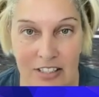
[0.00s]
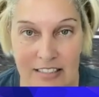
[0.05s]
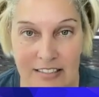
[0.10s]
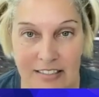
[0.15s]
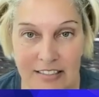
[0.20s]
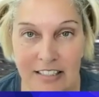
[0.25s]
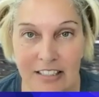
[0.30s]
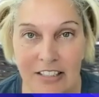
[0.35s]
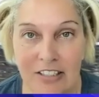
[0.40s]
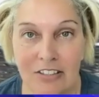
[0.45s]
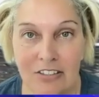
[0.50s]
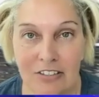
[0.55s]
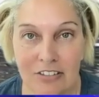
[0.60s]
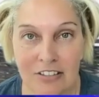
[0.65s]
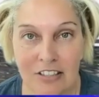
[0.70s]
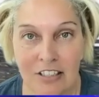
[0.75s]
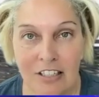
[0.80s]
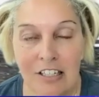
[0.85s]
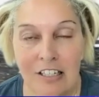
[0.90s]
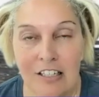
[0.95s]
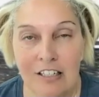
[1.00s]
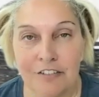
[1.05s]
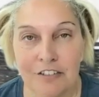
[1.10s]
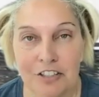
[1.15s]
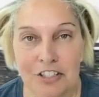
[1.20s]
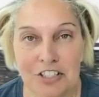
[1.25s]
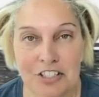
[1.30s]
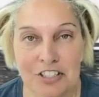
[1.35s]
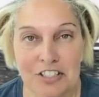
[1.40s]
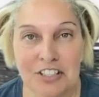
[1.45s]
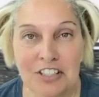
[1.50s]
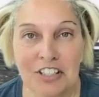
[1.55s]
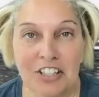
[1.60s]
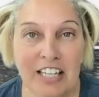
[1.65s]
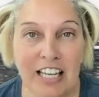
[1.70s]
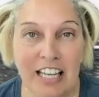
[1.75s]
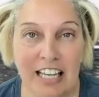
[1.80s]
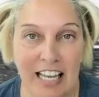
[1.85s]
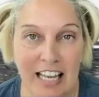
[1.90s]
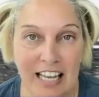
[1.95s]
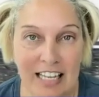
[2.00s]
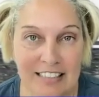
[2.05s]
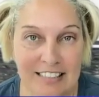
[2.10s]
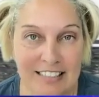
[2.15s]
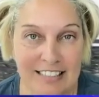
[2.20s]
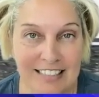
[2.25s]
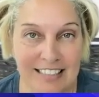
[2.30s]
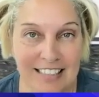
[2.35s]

is killed for just looking at